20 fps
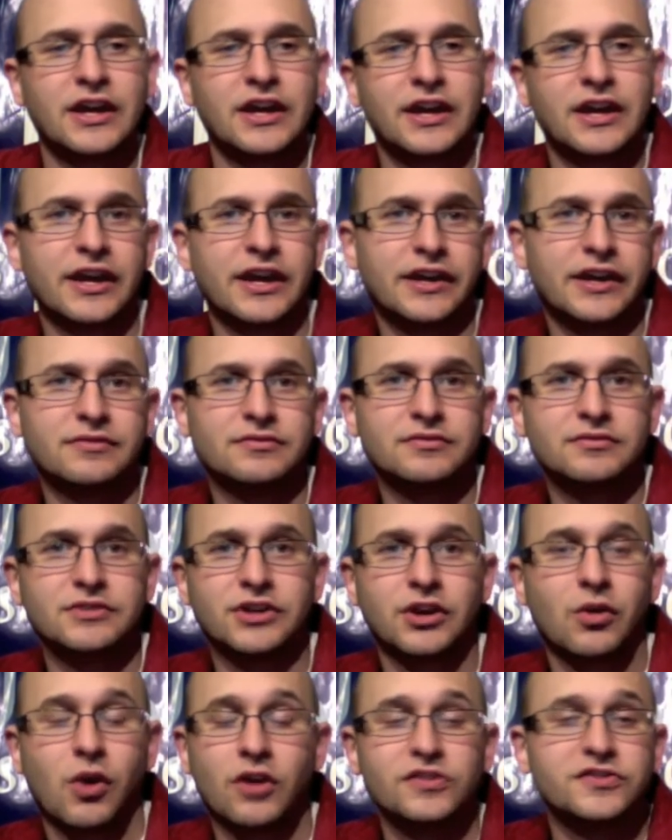And, you
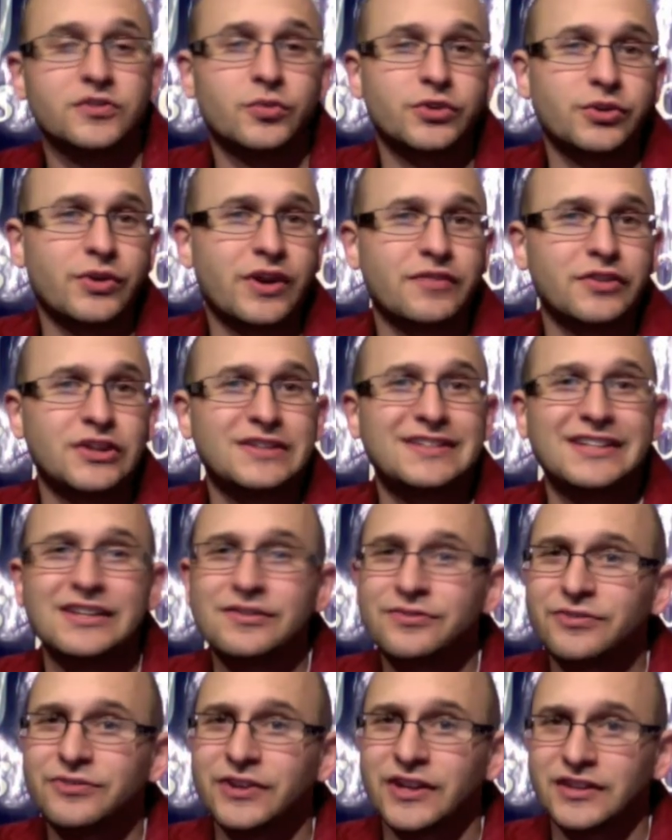know, also when you have a
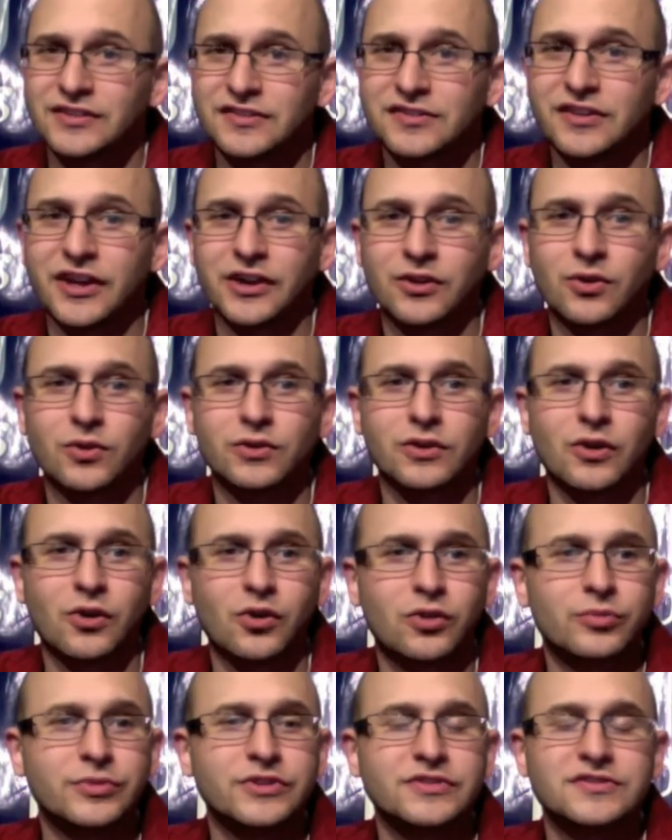defense like
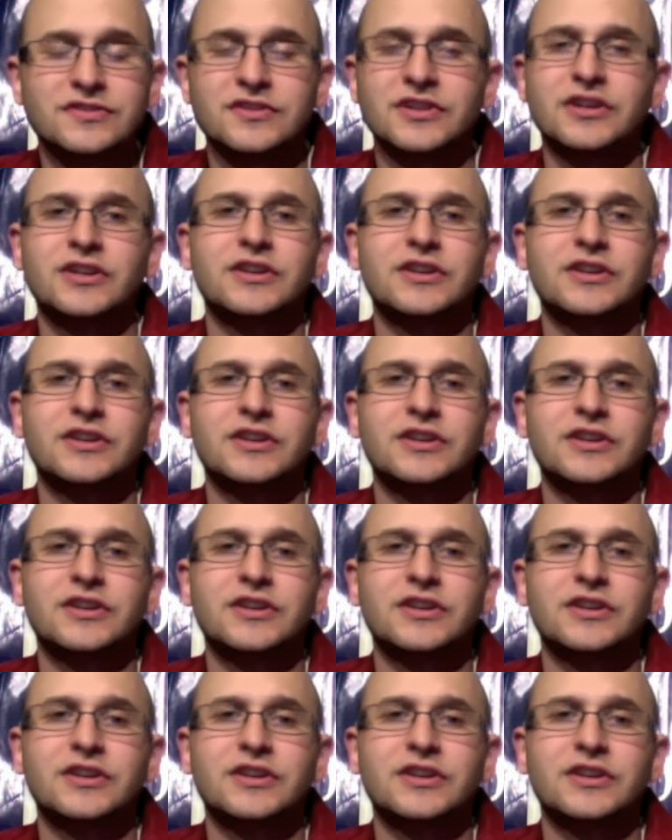Oklahoma's,